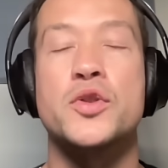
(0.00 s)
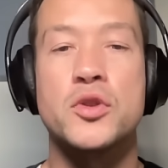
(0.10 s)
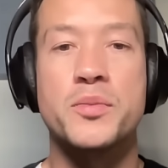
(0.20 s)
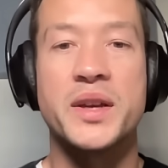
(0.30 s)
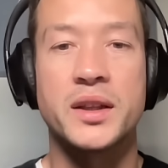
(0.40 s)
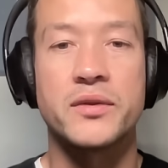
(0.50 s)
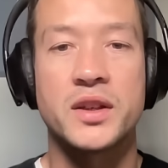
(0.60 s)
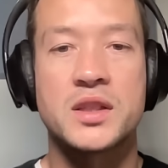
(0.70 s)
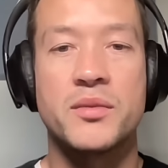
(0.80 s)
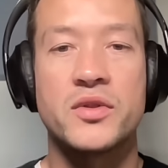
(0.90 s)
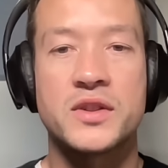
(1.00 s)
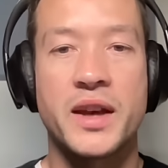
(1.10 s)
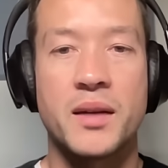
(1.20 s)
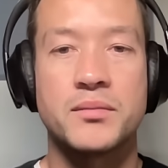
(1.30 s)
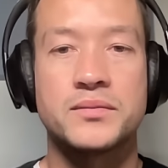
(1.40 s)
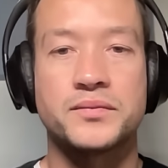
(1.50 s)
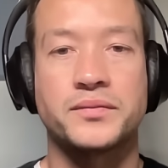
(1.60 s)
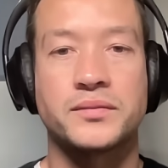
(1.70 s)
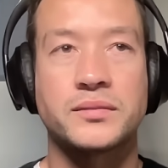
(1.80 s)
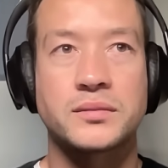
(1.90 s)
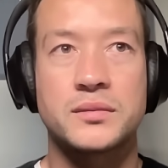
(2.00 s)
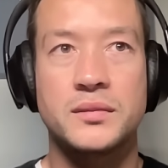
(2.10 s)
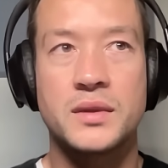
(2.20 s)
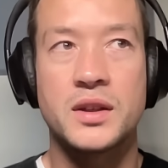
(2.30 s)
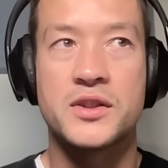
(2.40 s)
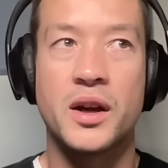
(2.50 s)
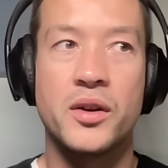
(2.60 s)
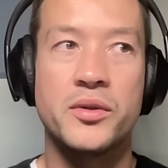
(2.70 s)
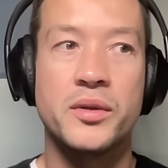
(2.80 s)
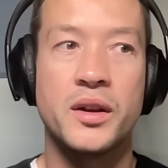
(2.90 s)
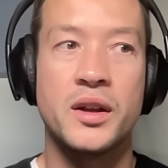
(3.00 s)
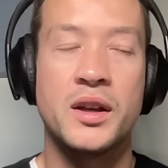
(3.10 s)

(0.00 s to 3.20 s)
you being a victim of a scam. So